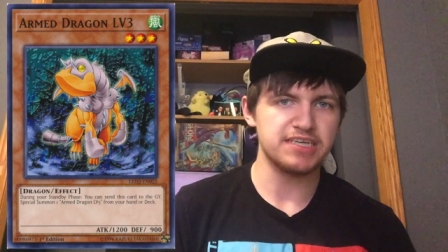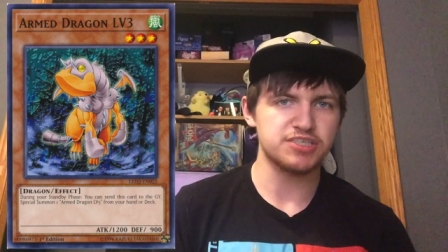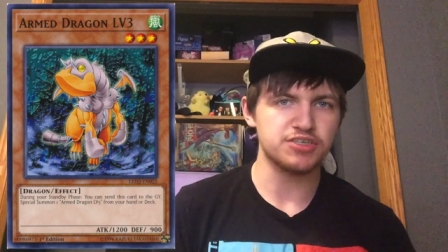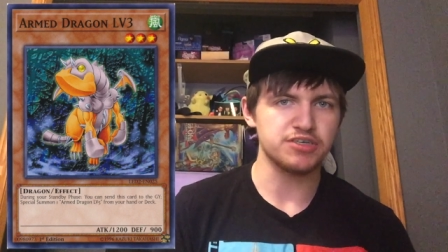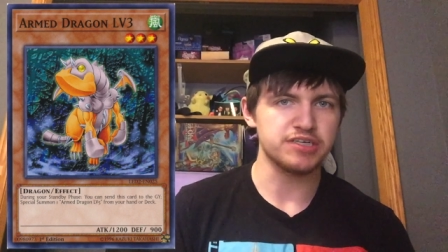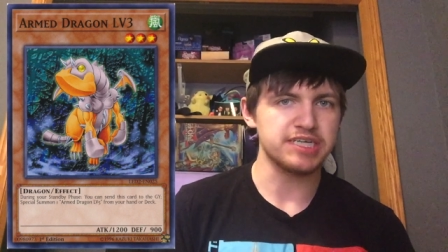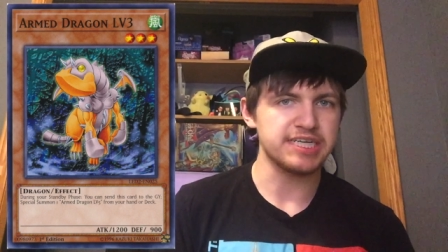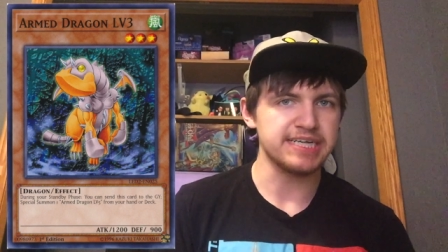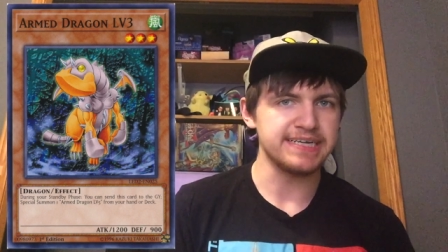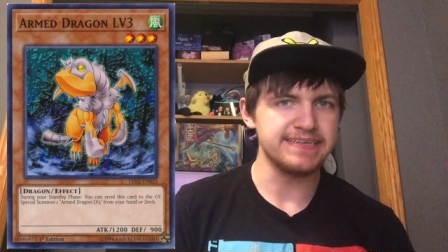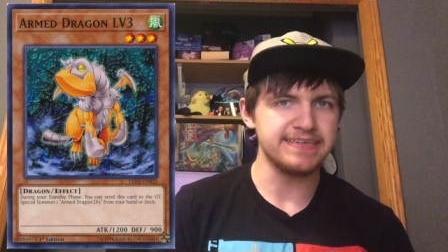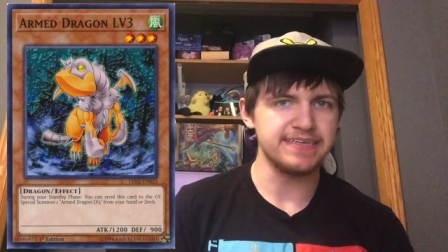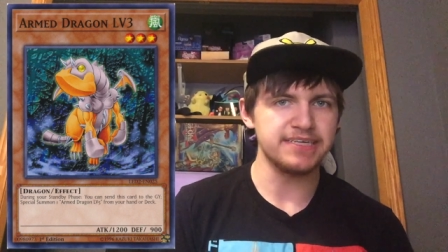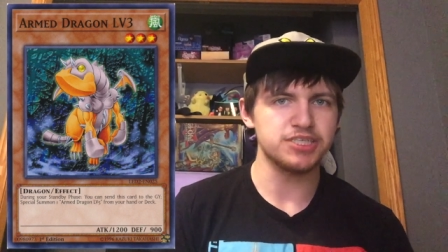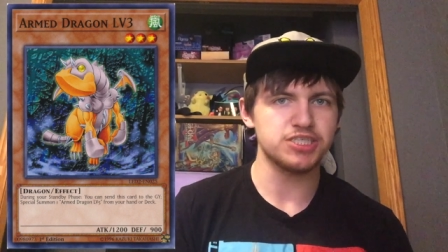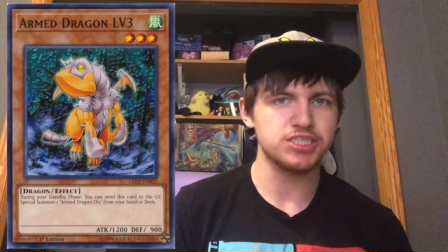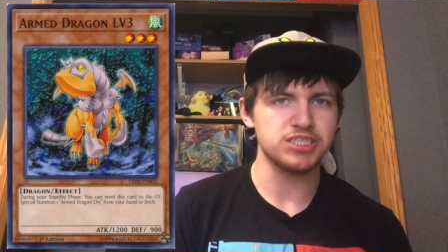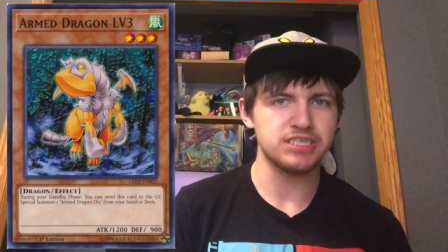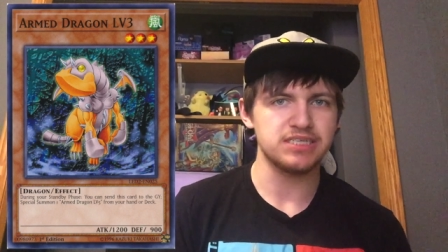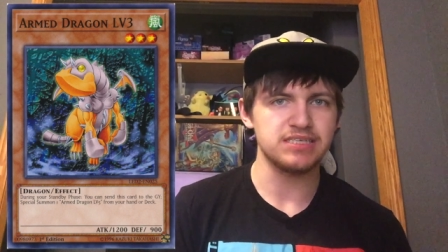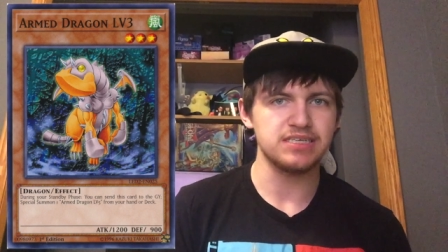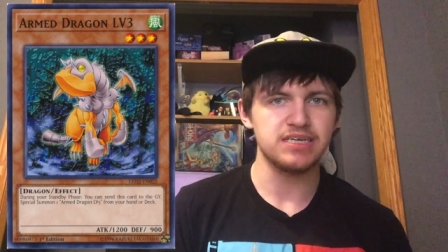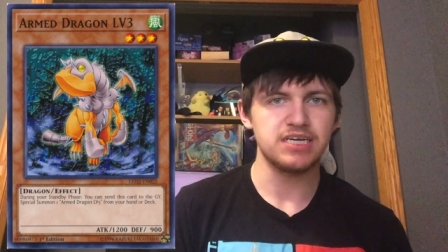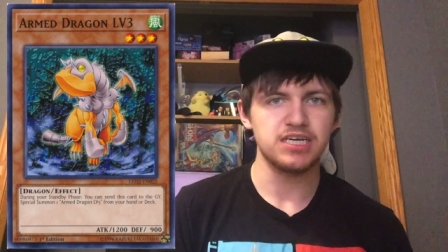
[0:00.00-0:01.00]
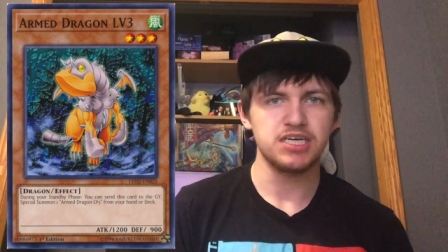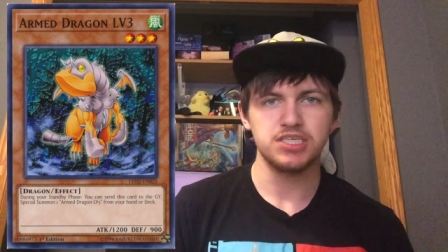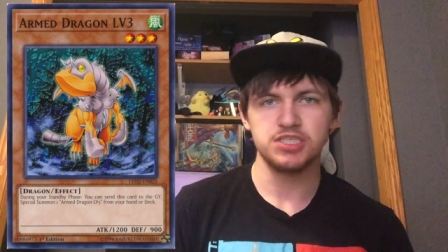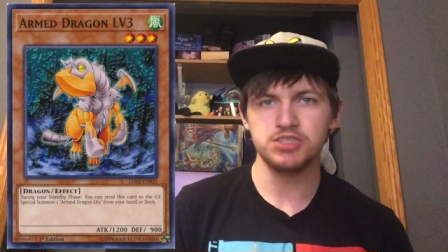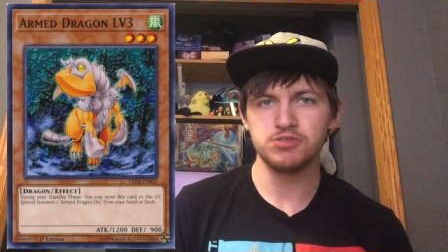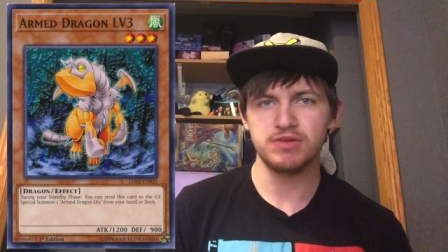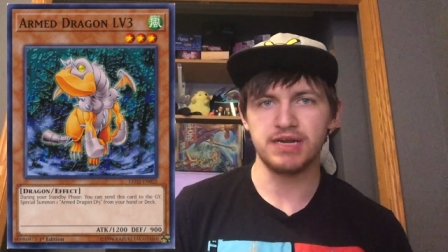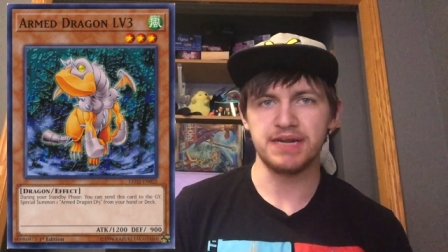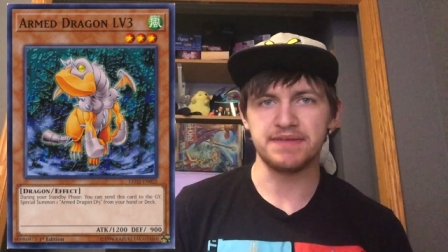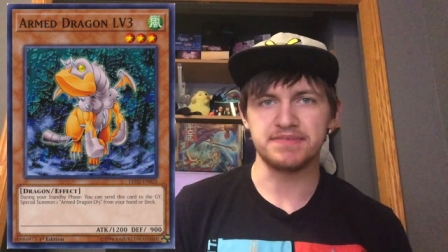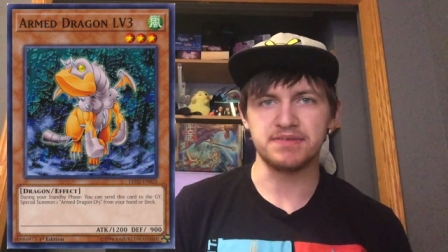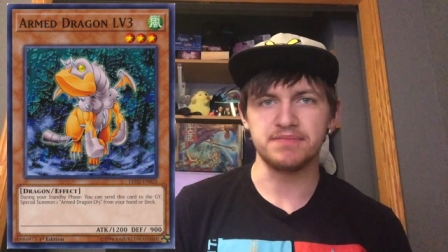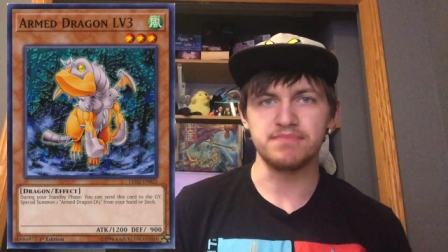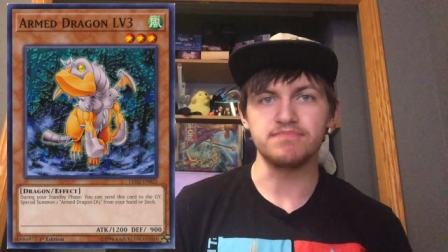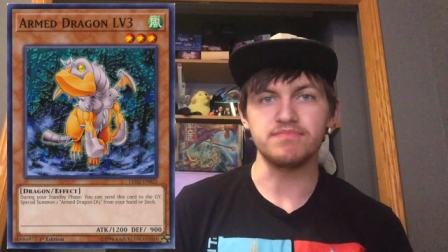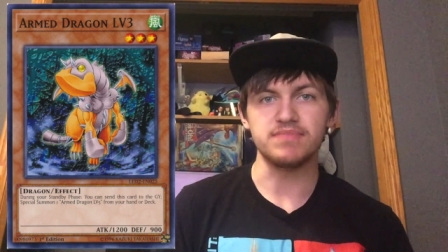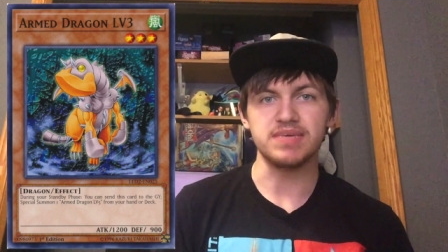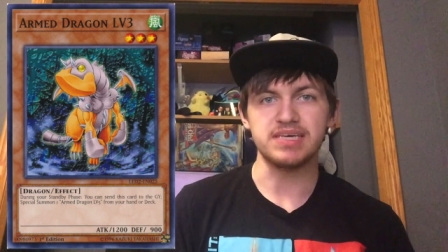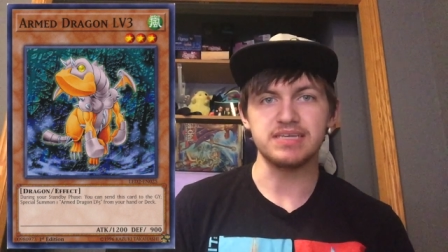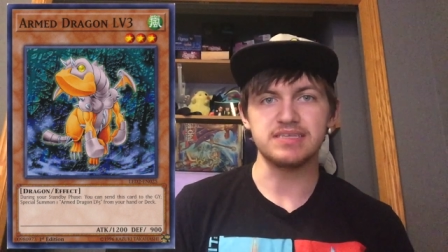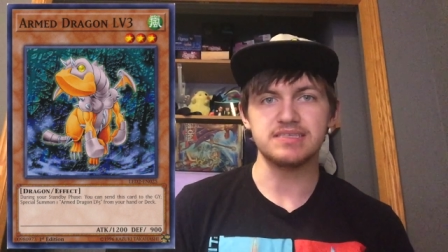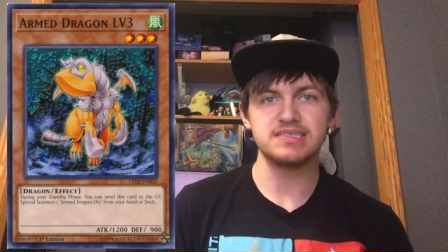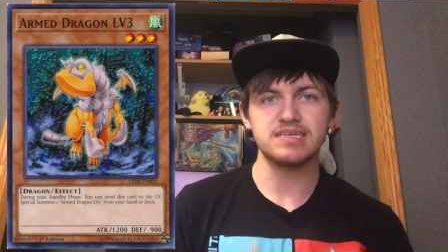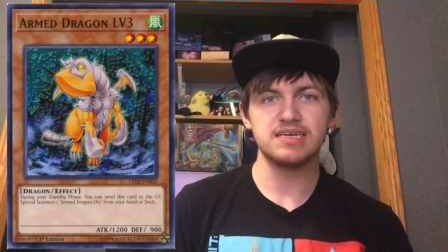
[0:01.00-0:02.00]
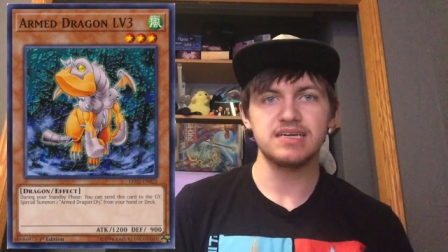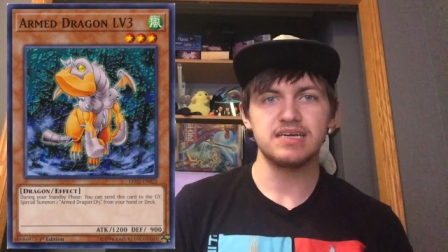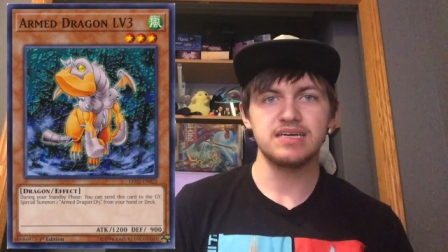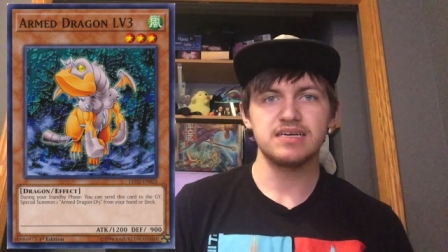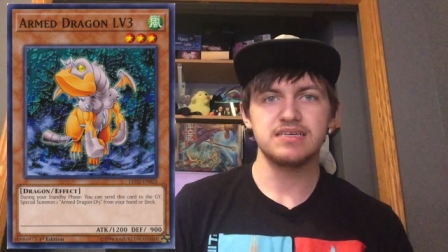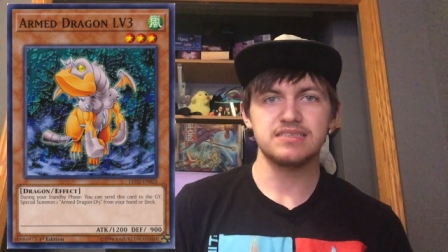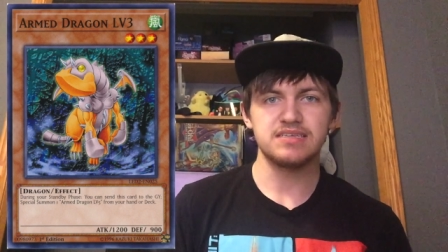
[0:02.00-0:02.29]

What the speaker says: a certain condition you have to meet